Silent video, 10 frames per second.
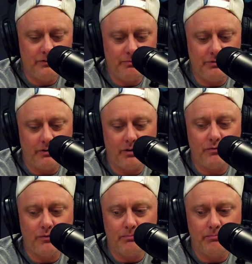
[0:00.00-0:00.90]
started
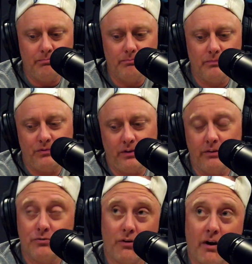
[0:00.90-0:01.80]
from, say, the
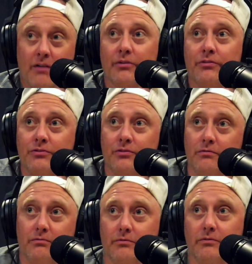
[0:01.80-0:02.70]
driver's
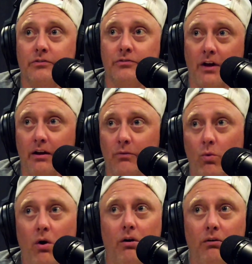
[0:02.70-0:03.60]
side
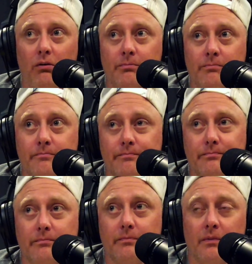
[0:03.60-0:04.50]
wall,
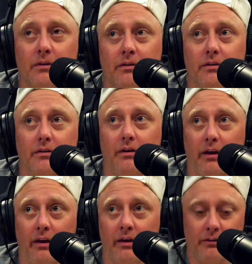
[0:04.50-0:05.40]

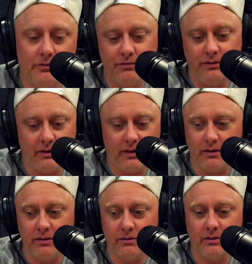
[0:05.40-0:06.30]
and you fit that
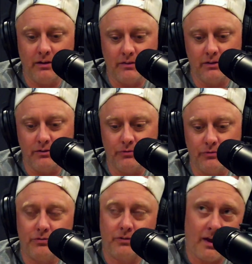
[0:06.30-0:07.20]
in, and then you
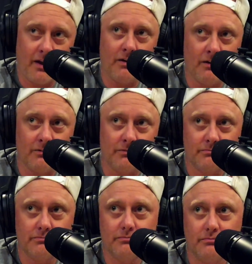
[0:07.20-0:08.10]
stagger
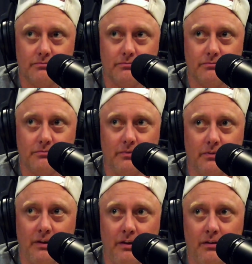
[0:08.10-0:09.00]

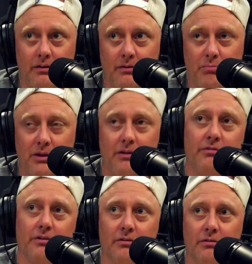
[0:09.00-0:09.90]
the
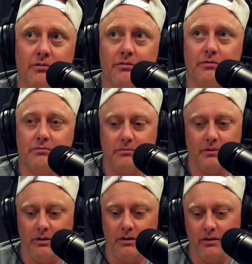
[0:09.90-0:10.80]
pieces
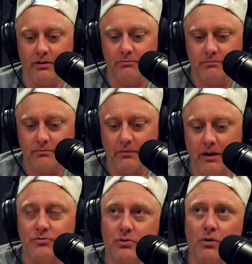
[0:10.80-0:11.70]

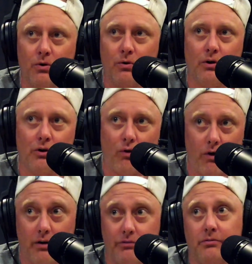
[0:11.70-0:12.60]
as you go
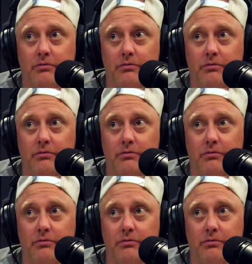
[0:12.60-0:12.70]
across.